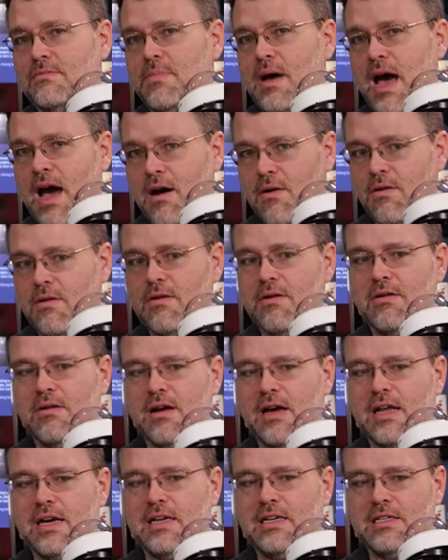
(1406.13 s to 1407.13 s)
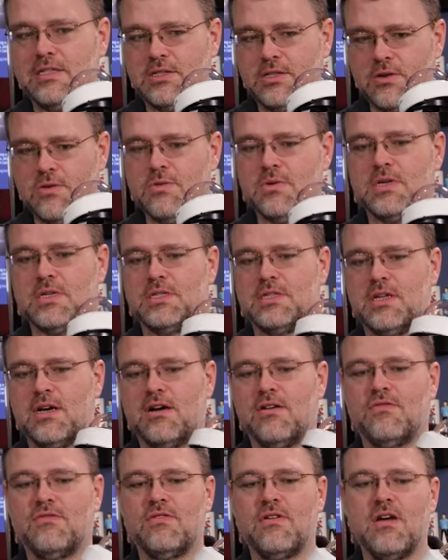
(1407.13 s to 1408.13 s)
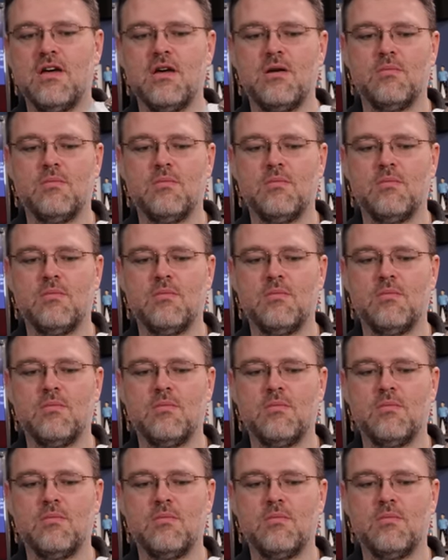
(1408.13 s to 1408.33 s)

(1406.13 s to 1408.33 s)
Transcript: power and it is doing stuff,